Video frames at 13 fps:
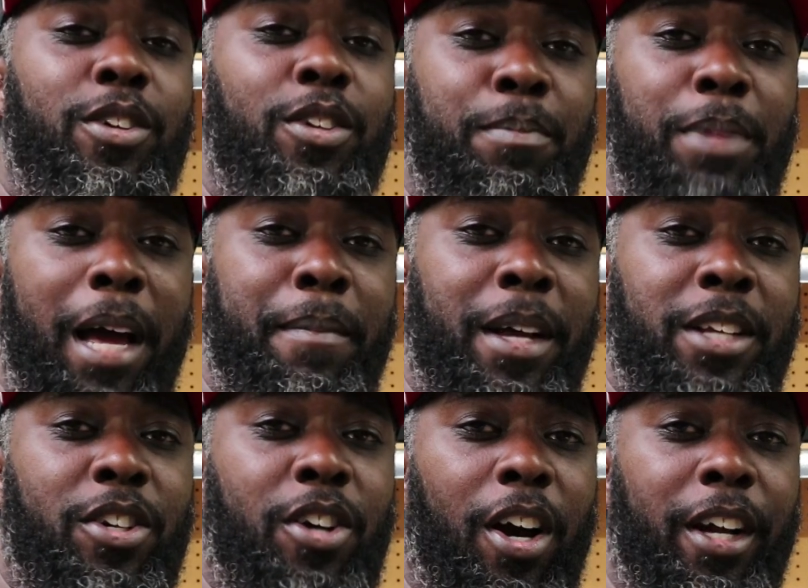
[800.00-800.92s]
you to Black
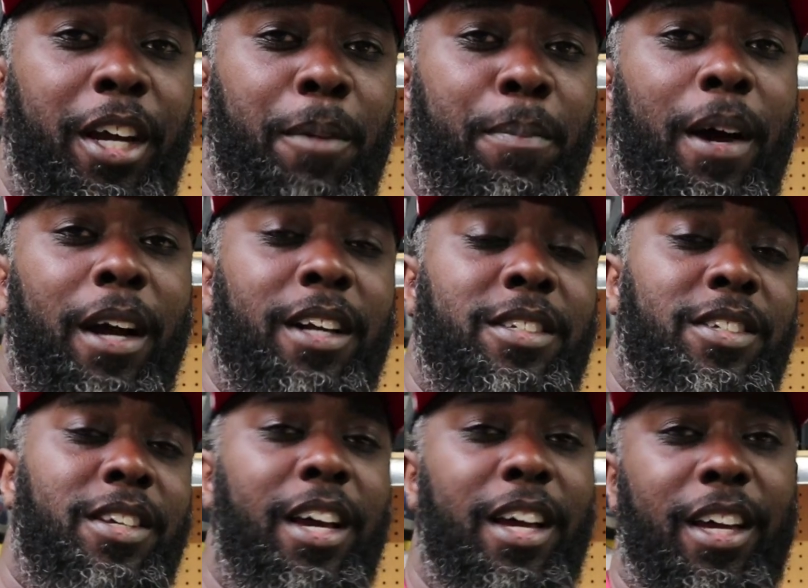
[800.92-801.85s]
Magic Car Care
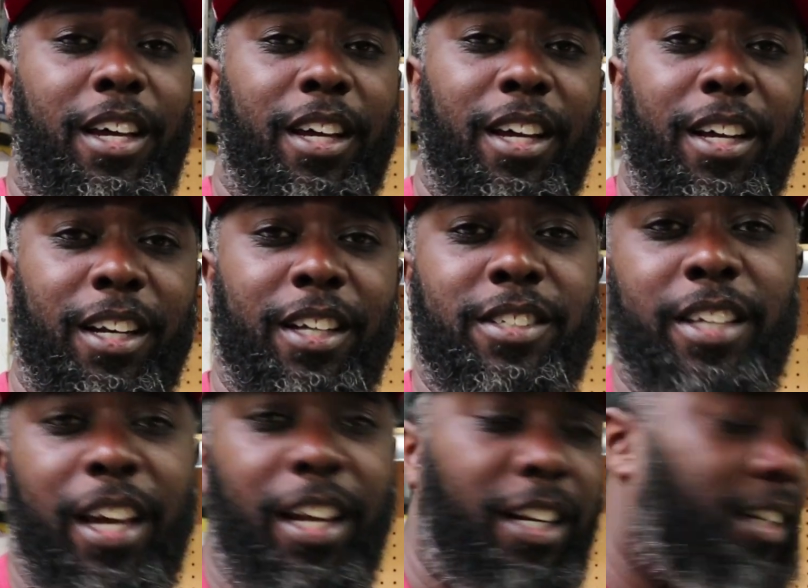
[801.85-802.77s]
products. Let's get it.